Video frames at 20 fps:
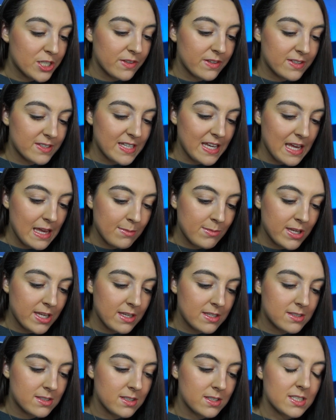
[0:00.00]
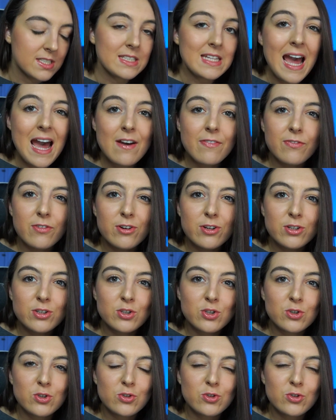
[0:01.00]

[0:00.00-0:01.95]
in this game is, does Stafford